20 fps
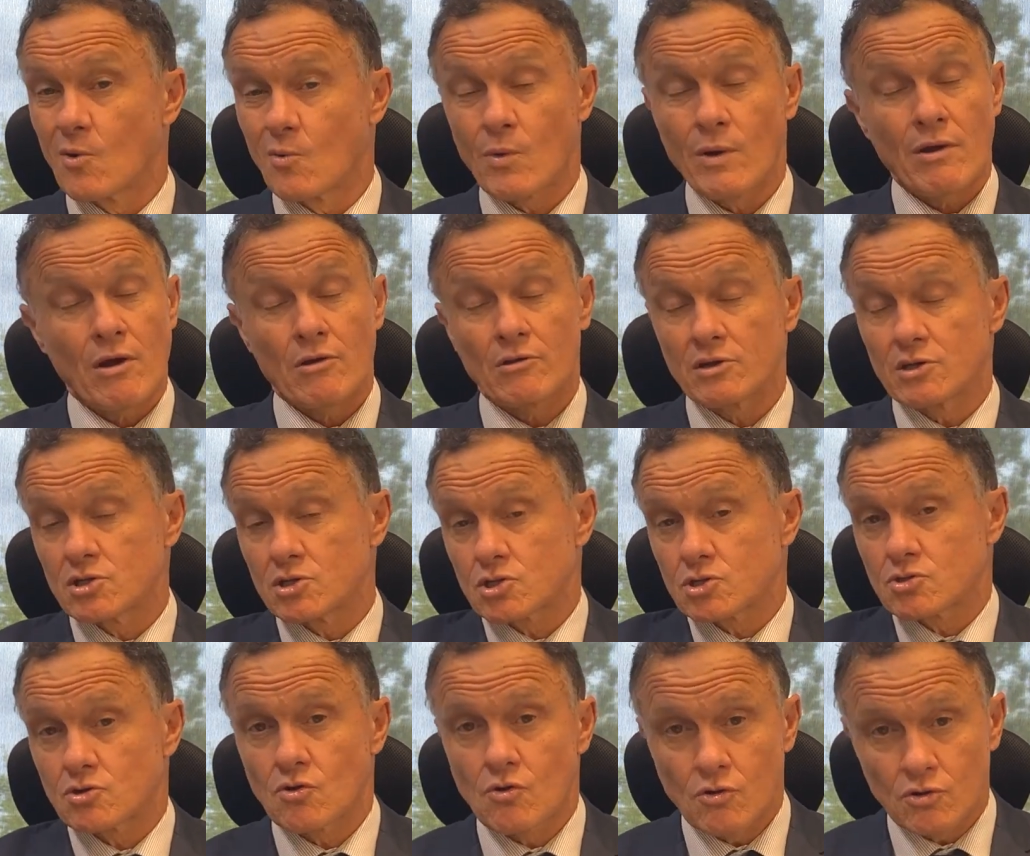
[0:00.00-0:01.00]
We're only as
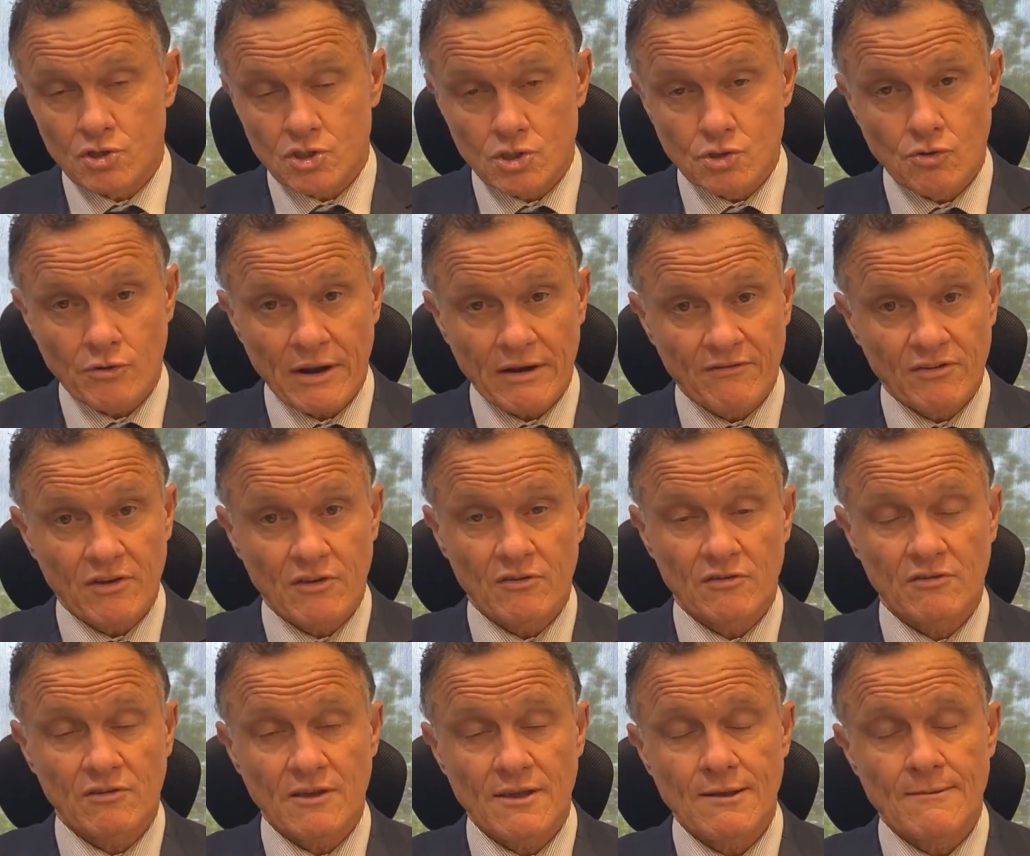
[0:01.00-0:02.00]
strong as your
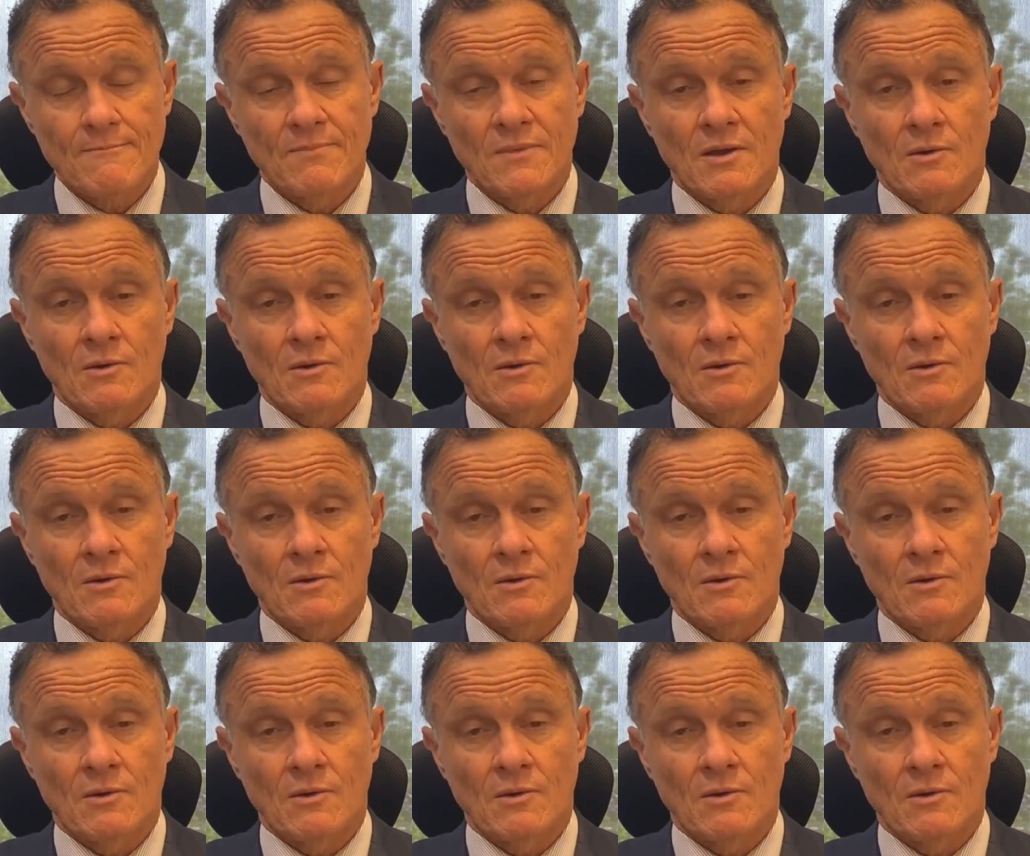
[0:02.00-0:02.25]
advocacy.